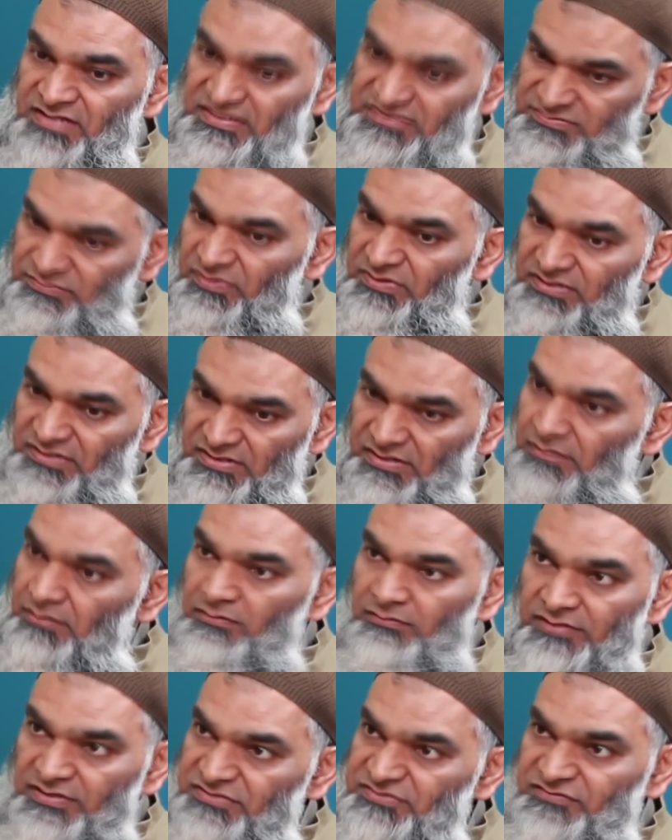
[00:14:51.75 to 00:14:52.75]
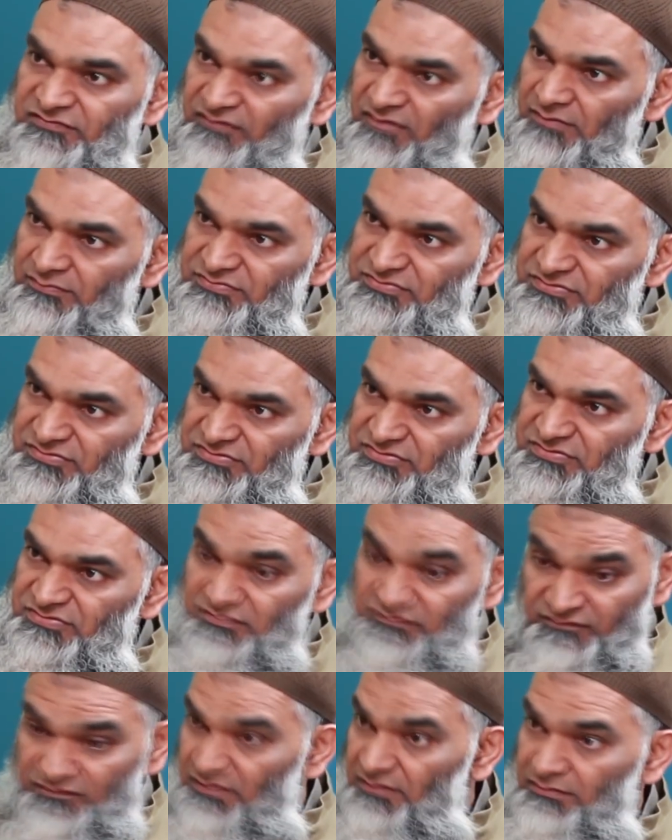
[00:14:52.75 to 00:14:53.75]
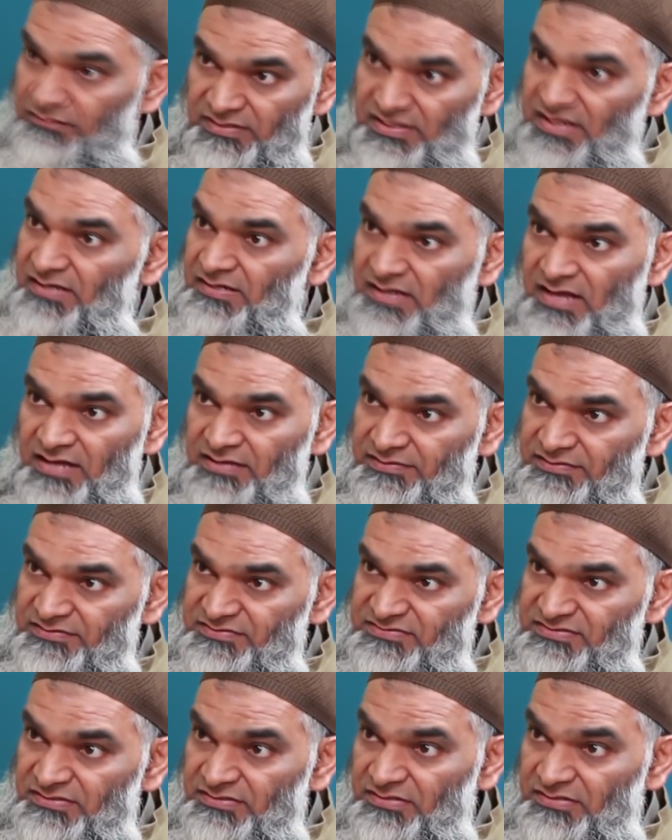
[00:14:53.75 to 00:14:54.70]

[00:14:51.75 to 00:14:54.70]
that's within our range of options to follow that guidance.